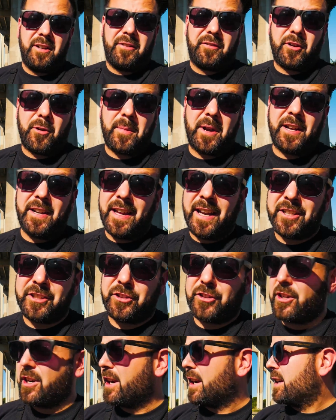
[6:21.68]
For my
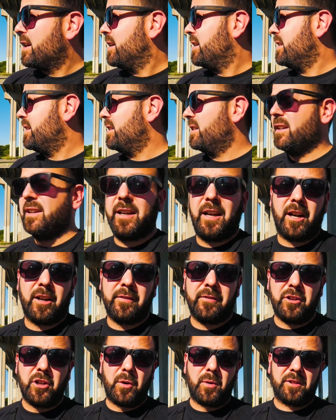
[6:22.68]
next trick, I don't
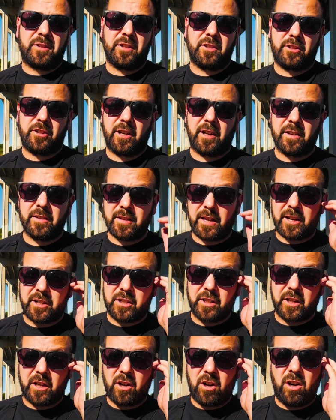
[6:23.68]
even know what this trick is
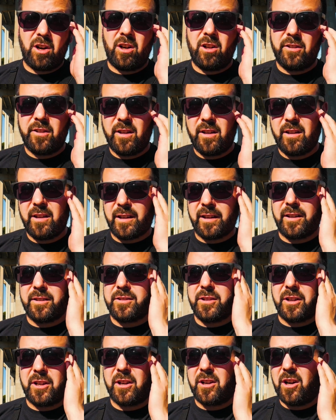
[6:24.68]
actually called. I
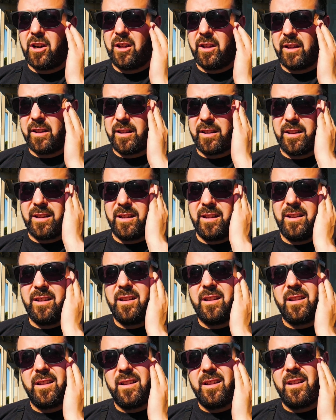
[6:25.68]
guess you could call it
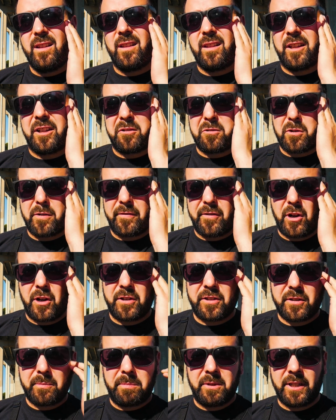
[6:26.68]
like a
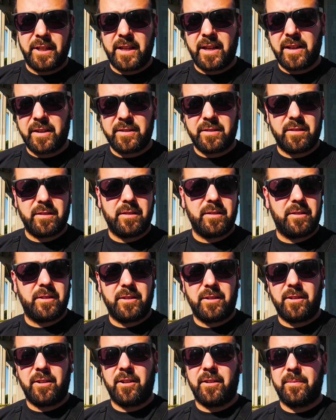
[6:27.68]
reverse split S,
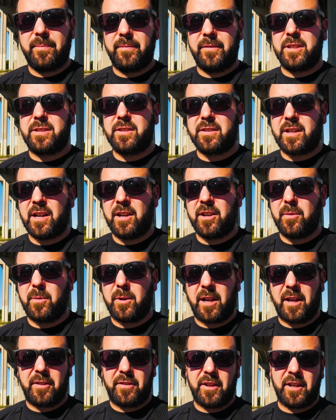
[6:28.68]
or this is kind of
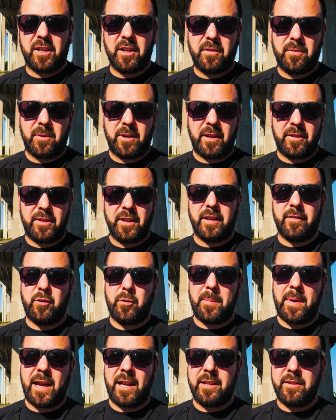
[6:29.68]
what I think of when I think of a
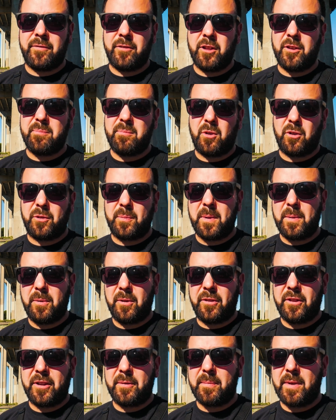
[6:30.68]
Matty flip. Most
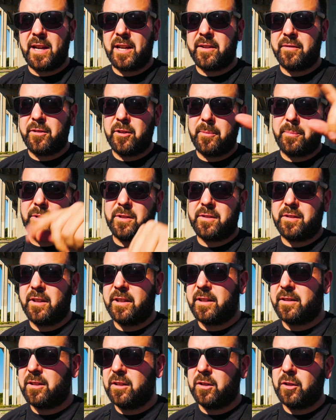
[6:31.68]
people think Matty flip is
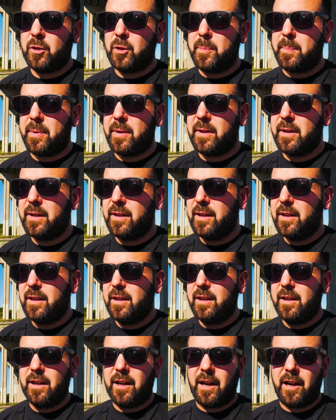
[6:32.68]
like the loop.
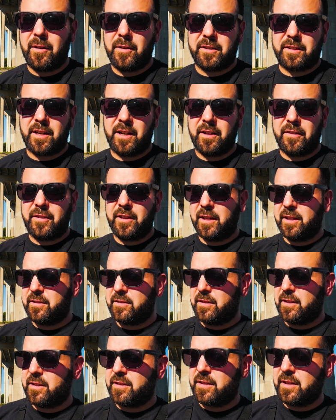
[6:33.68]
I always kind of think
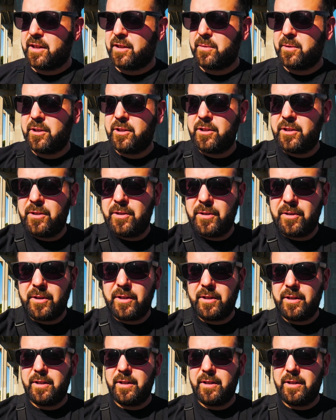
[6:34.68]
it's this thing where it's